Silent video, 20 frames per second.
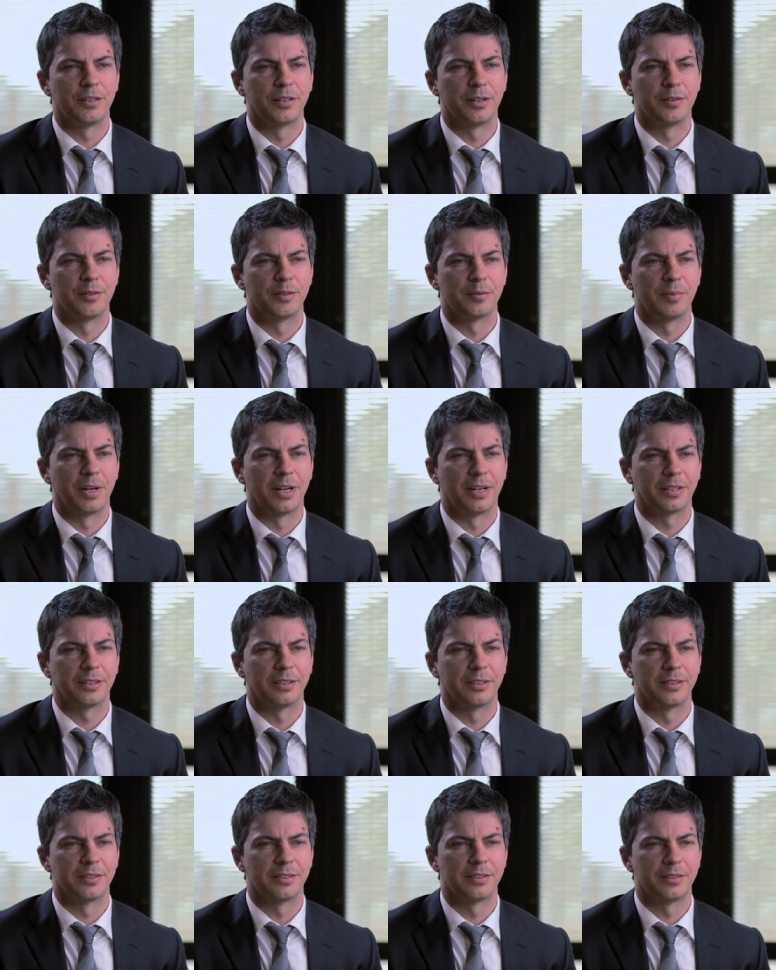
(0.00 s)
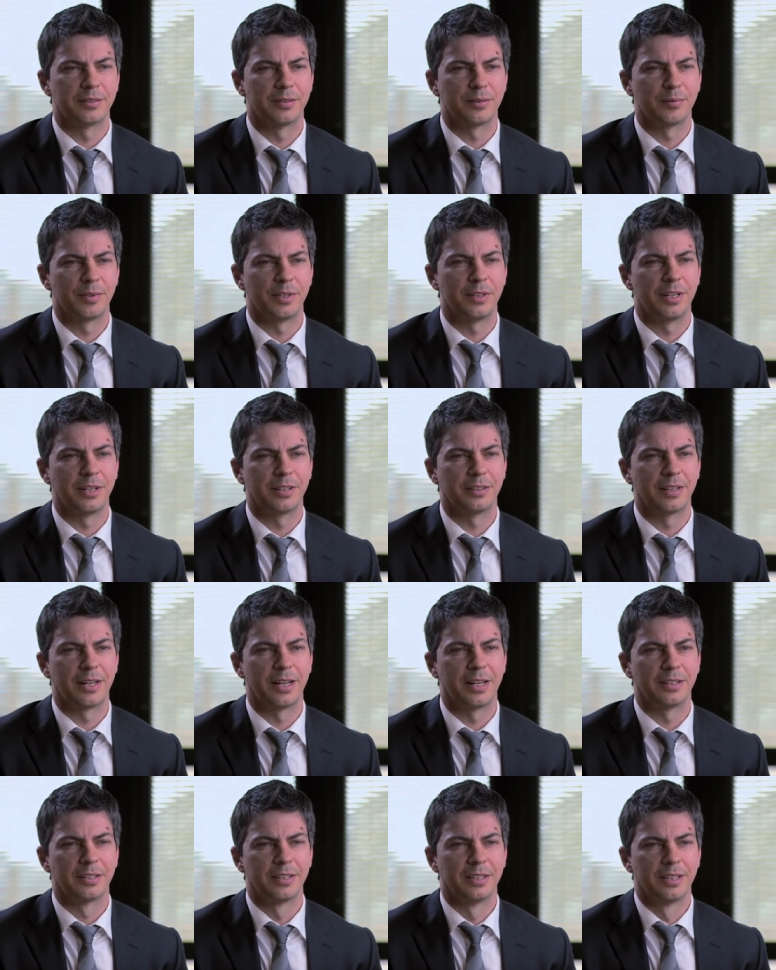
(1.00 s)
in those markets, we think
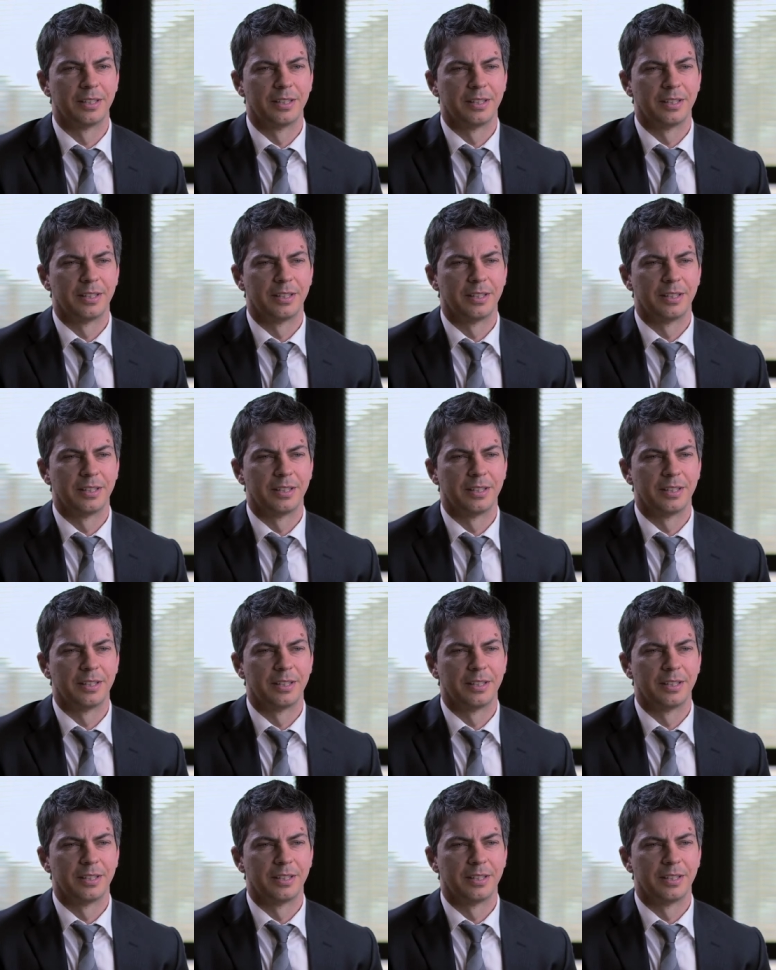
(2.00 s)
that